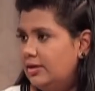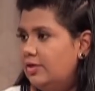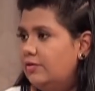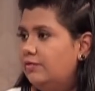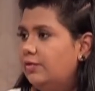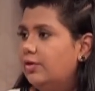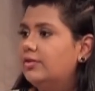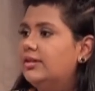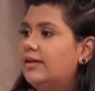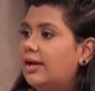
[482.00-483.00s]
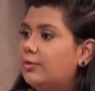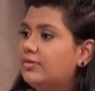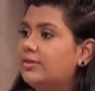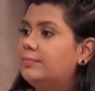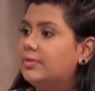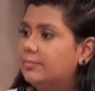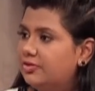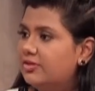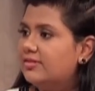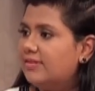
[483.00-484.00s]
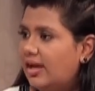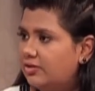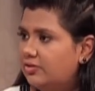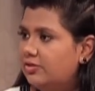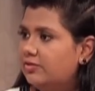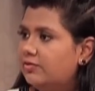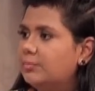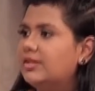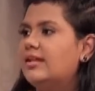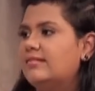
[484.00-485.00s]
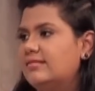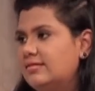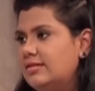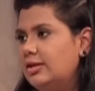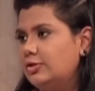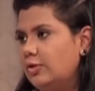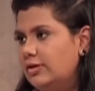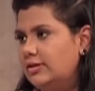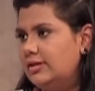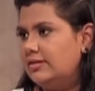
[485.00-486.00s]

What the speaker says: for the requisite permission sanctions from the necessary authorities,